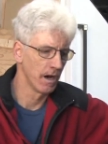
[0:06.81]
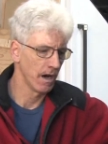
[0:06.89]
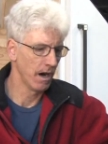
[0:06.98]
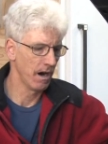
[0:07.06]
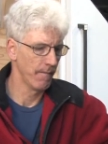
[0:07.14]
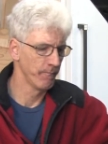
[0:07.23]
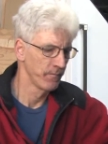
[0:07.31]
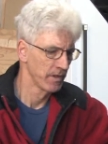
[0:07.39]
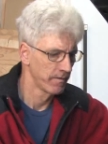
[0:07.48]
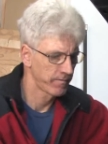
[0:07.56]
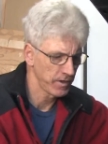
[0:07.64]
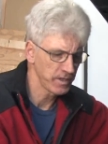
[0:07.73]
Um,
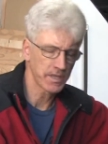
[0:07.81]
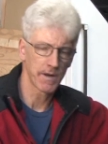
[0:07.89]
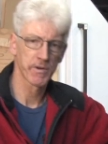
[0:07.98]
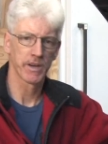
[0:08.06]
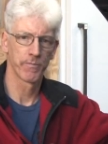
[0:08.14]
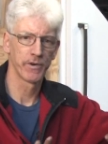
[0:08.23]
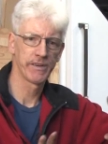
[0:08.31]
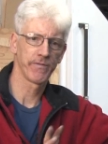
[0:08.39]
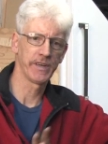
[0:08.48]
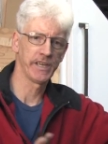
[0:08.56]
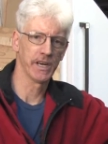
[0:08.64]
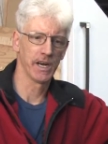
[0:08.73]
first I'm going to
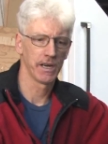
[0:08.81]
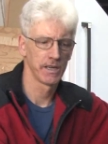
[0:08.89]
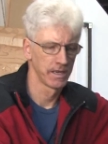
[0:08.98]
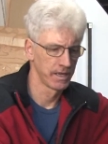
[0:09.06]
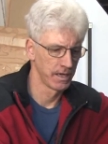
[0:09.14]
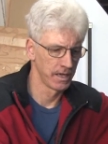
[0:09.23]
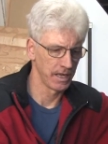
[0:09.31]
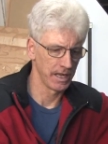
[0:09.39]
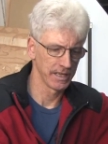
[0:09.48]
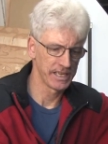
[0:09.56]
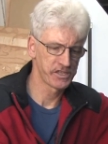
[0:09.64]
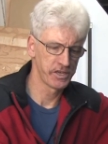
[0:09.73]
briefly uh, uh,
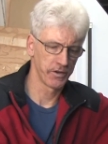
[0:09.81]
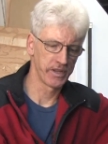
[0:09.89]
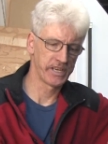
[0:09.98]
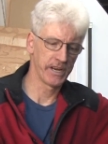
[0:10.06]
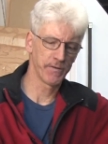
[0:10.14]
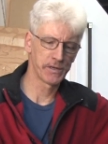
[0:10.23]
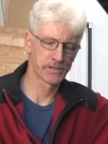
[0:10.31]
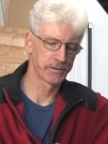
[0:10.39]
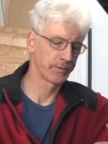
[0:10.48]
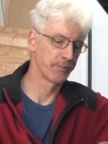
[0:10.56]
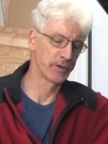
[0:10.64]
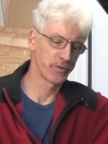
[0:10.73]
let you know the differences
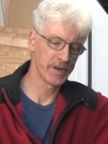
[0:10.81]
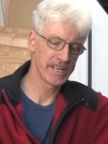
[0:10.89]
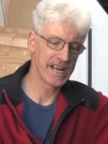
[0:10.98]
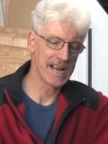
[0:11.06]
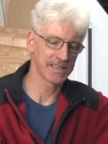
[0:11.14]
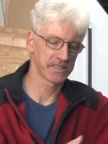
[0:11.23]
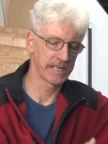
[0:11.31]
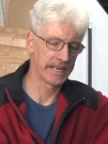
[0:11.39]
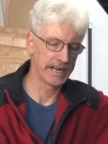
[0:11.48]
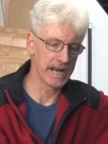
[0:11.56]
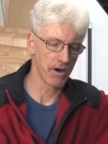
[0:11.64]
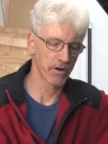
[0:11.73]
between gasoline
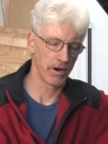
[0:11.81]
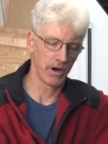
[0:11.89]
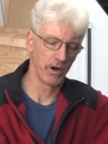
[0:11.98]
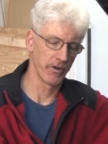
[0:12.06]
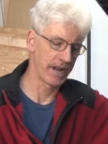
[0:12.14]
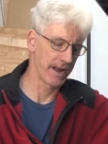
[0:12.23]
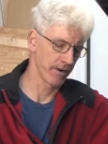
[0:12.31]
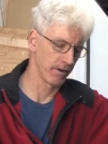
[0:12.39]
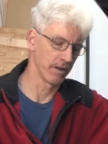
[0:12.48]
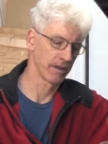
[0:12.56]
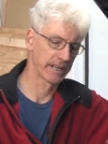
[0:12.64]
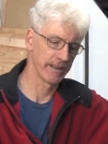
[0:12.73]
and alcohol, and
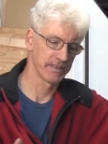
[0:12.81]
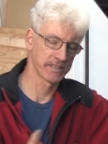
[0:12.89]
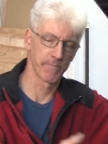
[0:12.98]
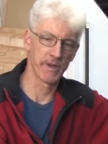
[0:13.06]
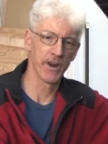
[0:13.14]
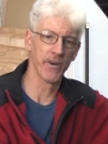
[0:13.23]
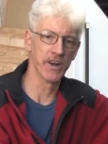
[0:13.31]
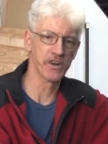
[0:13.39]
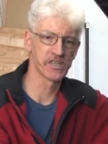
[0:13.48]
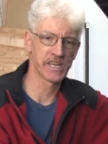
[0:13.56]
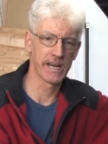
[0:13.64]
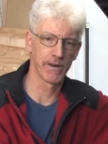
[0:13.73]
that'll give us a better
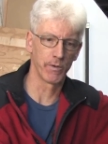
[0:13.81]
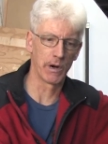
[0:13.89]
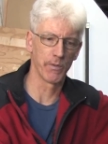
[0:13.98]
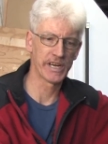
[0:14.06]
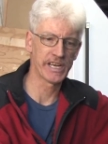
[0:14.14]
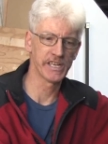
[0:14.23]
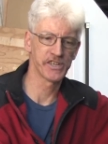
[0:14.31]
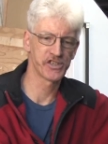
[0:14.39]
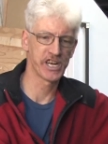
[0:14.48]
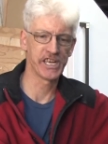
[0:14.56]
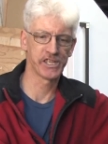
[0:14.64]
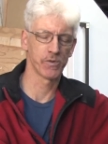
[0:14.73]
understanding of what we need to
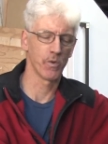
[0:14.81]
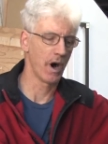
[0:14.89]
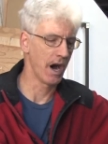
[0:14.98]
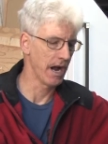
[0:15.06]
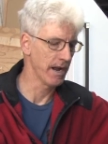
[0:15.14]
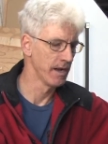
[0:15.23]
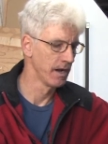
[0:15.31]
change and why.